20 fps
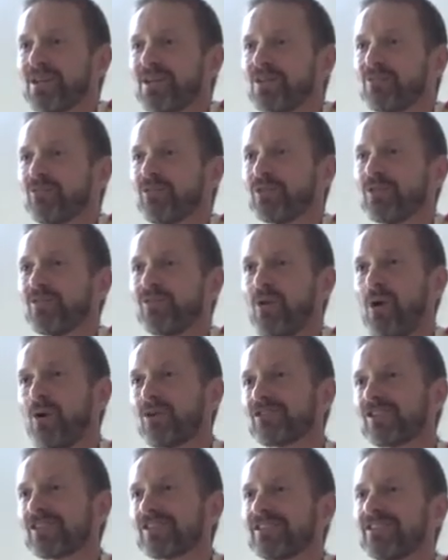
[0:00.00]
full of
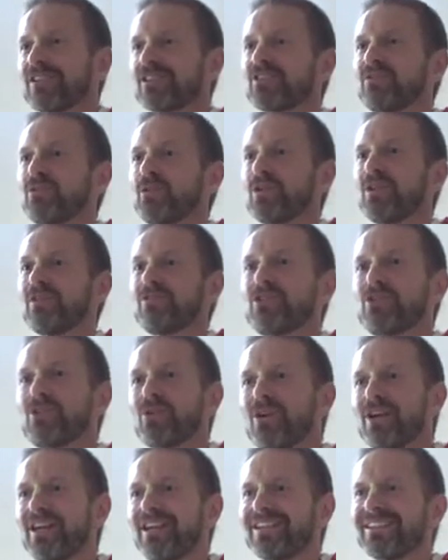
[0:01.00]
consciousness, full of
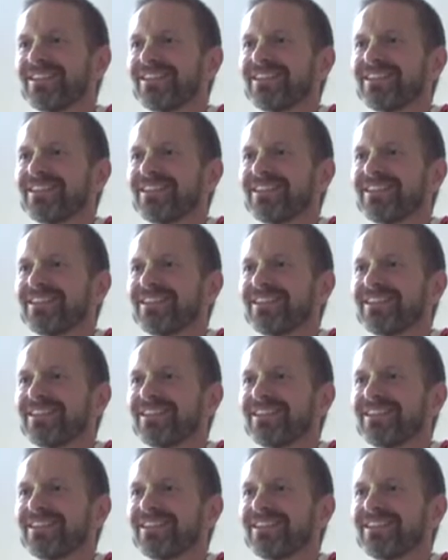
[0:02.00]
joy,